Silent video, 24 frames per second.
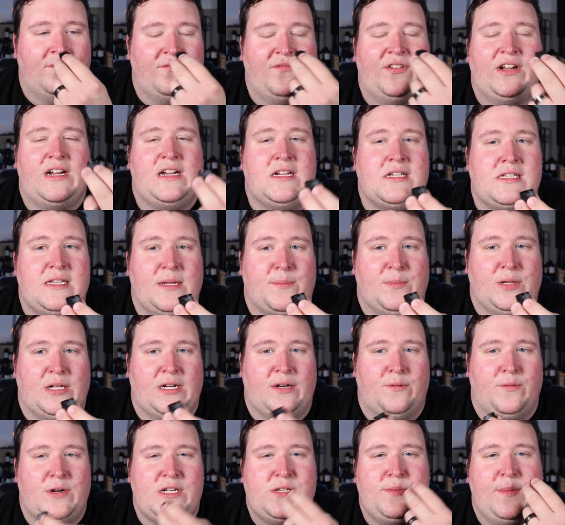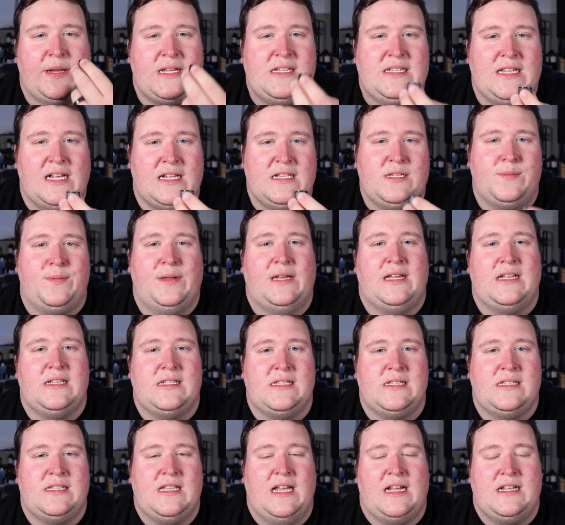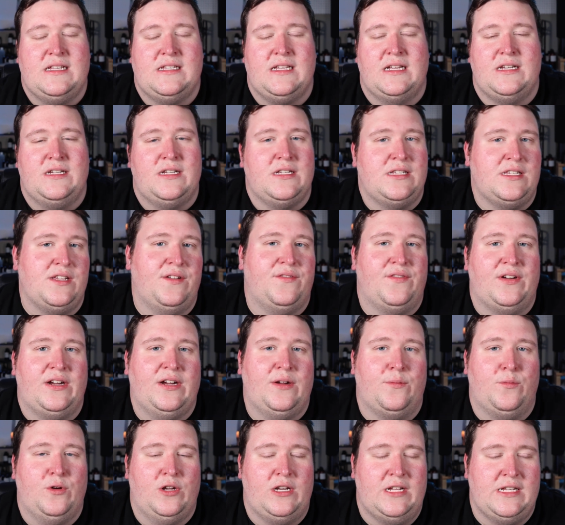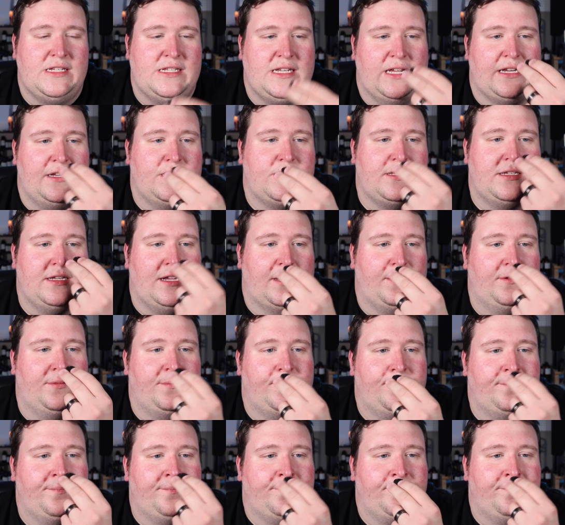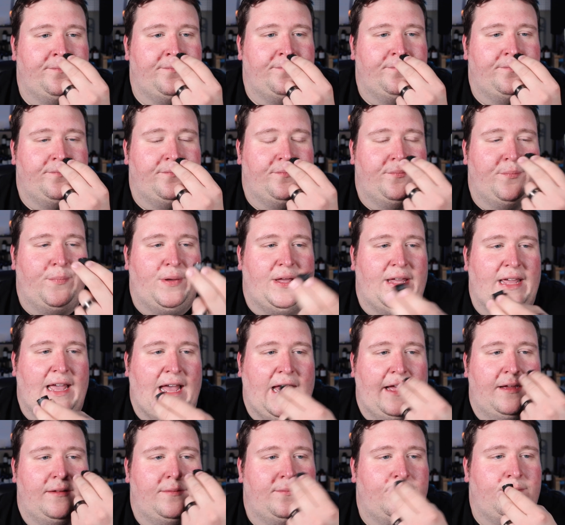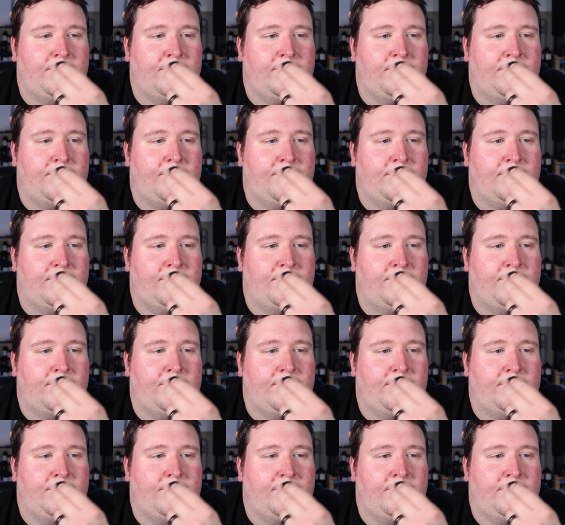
very similar, which makes sense because that scent is a very woody scent. So, but yeah.